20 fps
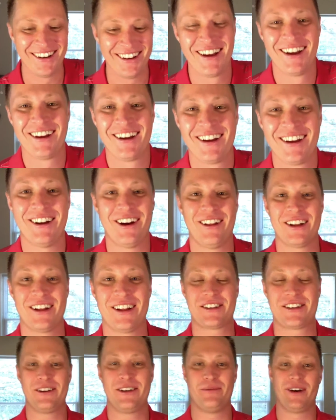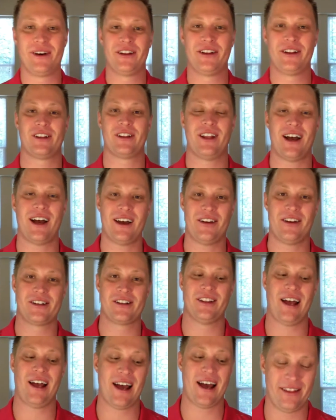No, that's good, man. There's a
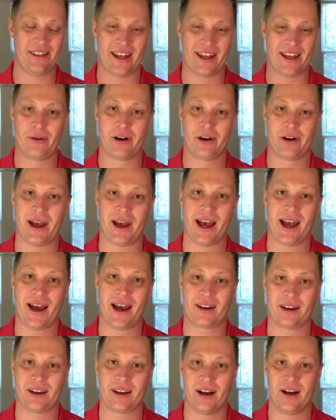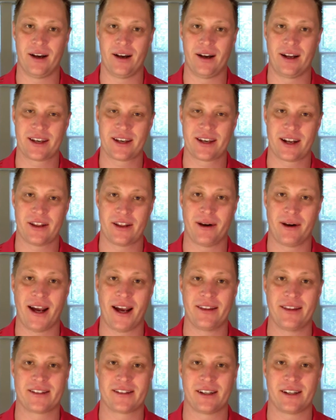lot in that I want to pack. It's kind of the
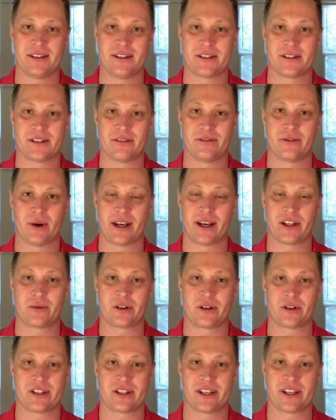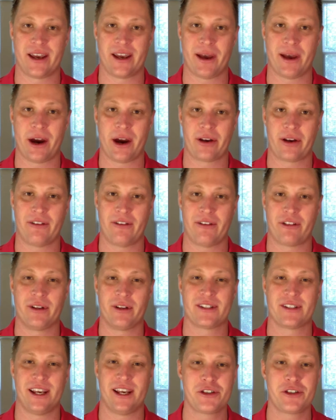behind the scenes of, I guess, where ScanPower came from.
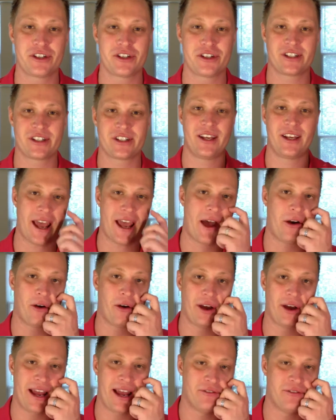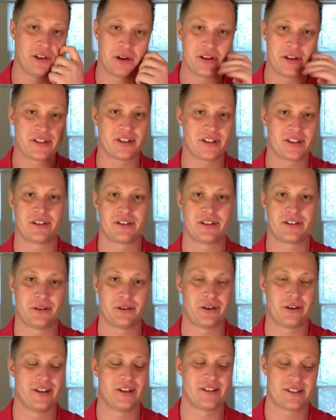It's interesting how, and I've noticed this too,
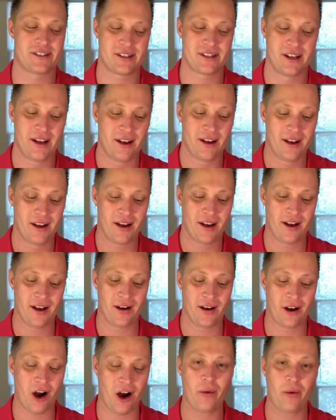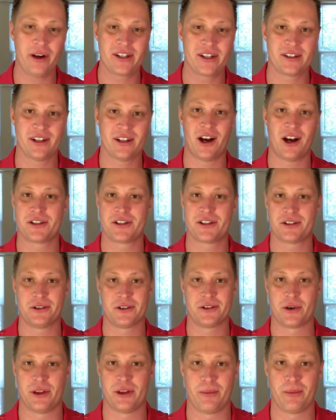Chris, always in the hustle
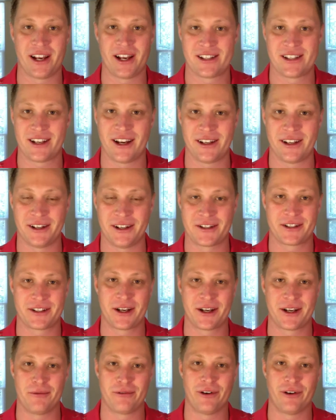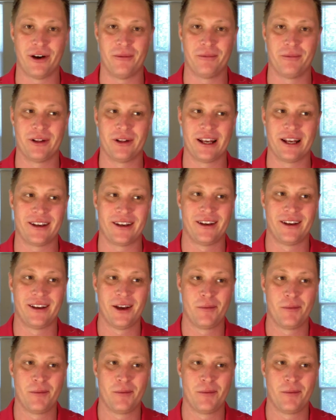is where the best ideas come from. Like, right.